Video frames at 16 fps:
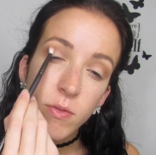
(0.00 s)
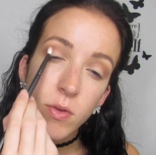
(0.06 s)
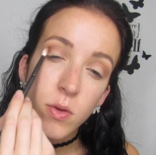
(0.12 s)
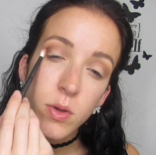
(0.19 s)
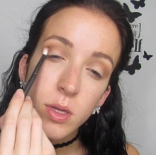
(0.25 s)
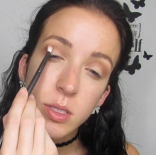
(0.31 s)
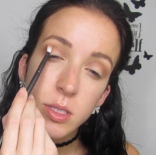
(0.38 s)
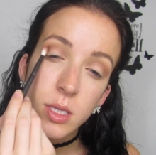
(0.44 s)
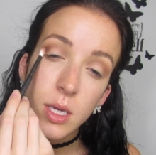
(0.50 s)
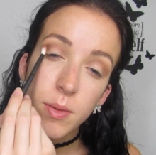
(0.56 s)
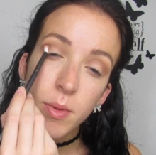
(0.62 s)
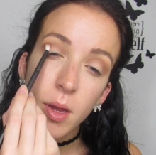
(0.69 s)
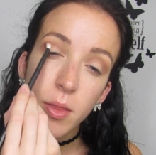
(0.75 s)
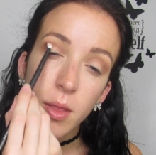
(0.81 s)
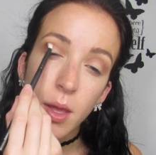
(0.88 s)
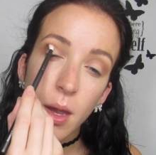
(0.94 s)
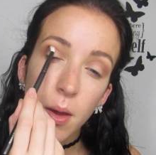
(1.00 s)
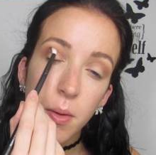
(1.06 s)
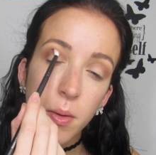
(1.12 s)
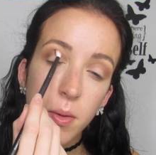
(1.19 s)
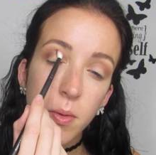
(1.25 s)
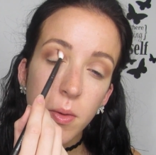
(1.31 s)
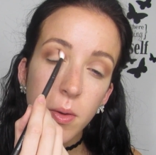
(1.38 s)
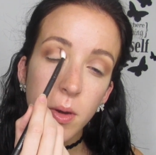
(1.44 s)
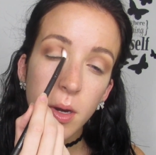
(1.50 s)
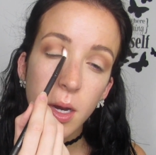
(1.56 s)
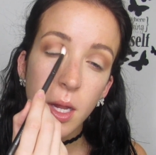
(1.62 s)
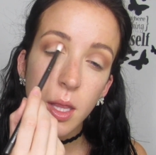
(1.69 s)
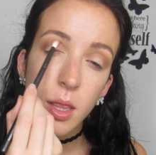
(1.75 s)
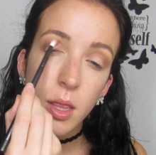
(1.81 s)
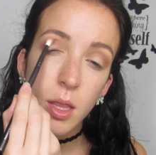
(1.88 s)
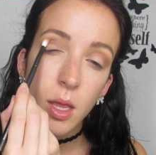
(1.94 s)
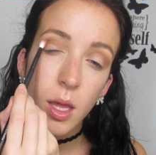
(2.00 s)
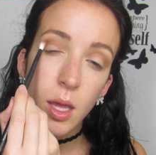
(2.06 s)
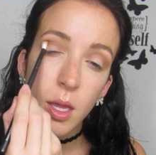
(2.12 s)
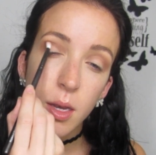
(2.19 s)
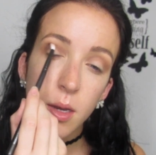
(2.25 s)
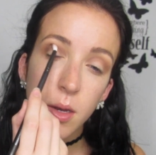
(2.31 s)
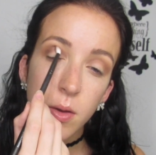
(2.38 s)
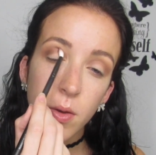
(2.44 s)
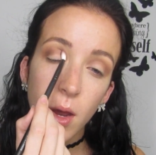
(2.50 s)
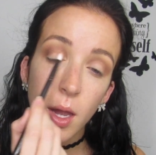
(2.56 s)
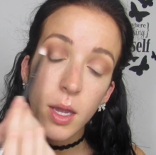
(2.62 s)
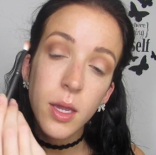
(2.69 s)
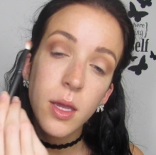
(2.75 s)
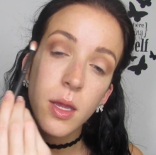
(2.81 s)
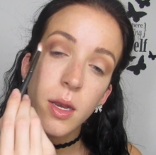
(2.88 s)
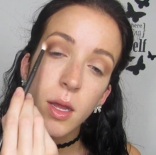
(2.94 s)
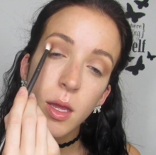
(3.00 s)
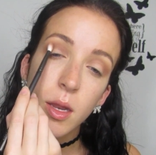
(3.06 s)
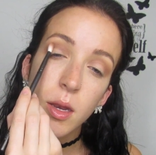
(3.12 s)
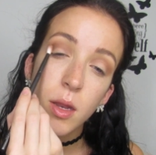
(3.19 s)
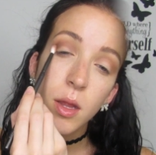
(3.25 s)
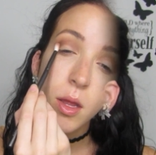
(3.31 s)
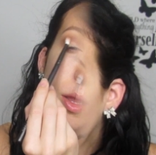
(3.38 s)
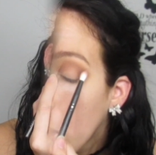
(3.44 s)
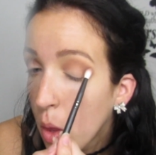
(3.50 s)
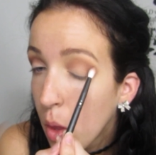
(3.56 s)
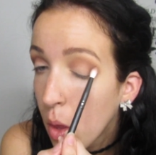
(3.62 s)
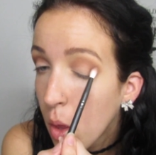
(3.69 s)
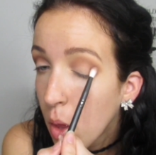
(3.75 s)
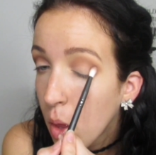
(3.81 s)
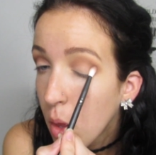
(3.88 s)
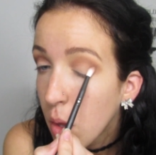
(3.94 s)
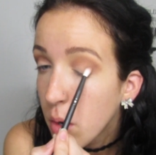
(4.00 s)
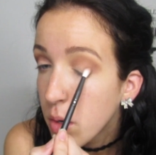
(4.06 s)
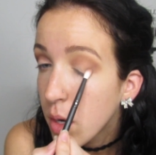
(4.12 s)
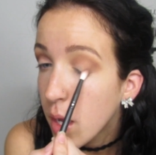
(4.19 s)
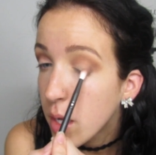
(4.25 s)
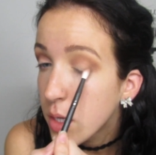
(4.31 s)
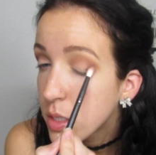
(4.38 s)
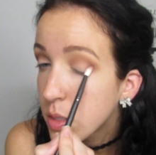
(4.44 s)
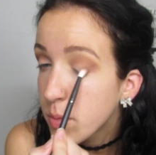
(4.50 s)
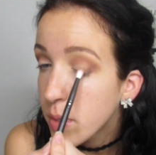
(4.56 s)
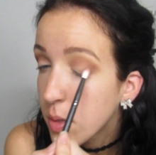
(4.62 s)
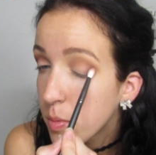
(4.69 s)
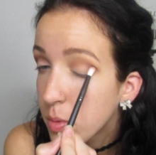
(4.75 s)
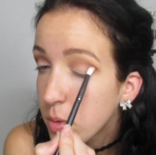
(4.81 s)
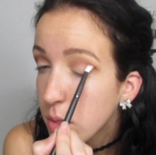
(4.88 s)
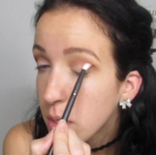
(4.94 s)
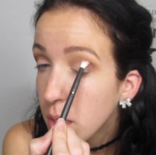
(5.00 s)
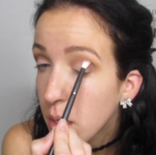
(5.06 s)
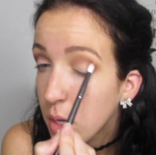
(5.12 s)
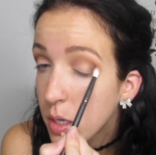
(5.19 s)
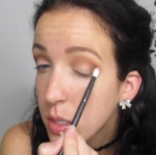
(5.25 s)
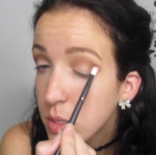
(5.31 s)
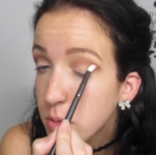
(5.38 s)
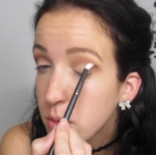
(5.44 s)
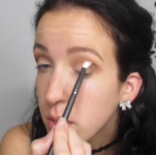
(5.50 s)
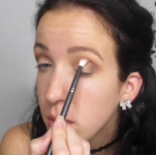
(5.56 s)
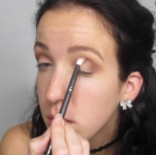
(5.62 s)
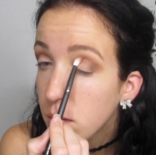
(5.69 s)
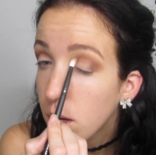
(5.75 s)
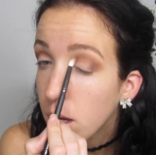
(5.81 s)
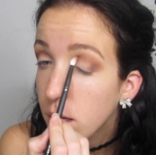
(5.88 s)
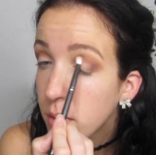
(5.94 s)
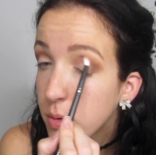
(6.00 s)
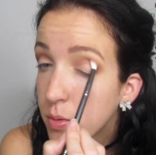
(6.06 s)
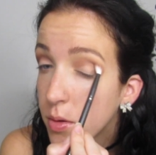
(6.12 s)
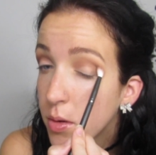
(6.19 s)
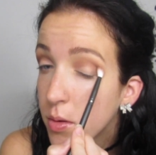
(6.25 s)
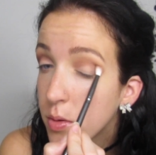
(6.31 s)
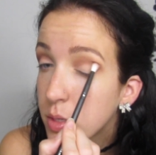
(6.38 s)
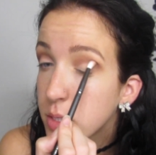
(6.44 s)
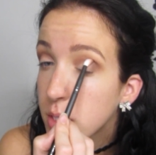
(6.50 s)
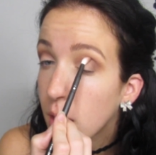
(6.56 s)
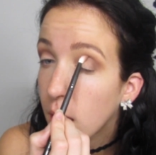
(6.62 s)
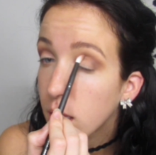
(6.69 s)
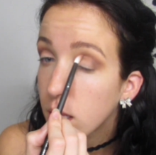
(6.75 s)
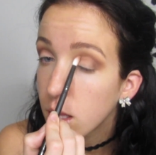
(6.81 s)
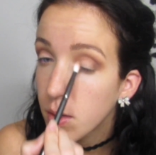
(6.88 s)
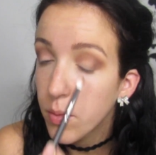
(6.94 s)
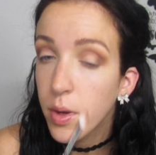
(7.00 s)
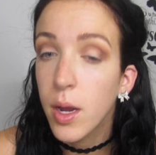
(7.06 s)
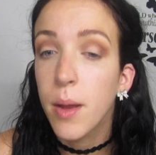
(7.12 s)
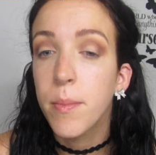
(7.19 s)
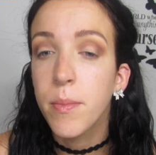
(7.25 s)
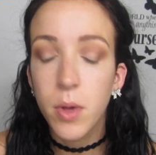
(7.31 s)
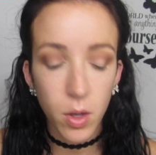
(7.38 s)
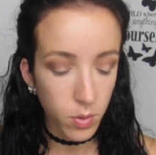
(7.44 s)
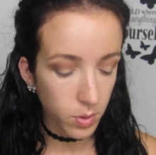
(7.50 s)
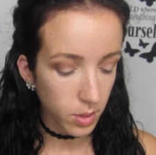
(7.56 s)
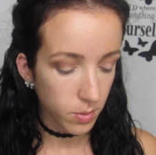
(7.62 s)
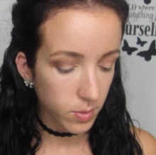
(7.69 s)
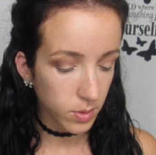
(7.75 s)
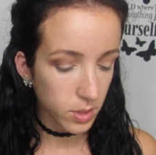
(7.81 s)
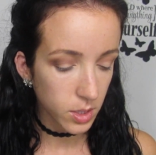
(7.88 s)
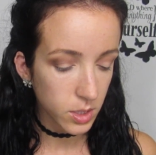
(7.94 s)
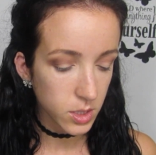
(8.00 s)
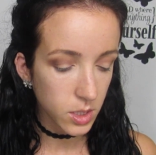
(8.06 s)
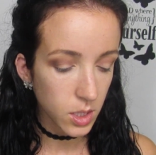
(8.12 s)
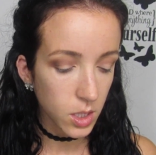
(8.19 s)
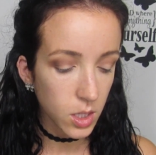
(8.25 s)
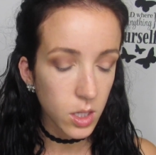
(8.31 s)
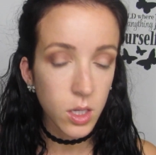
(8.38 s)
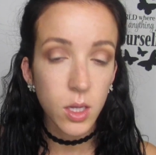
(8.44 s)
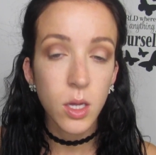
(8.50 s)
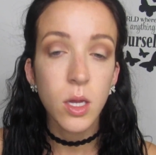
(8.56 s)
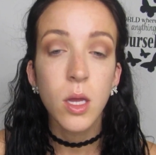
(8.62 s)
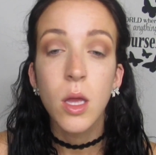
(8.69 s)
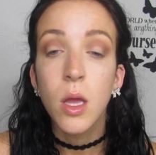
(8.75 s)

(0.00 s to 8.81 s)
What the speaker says: Focusing on the outer corner and then dragging it in. Now, to be completely honest with you, I don't know exactly where I'm going with this look.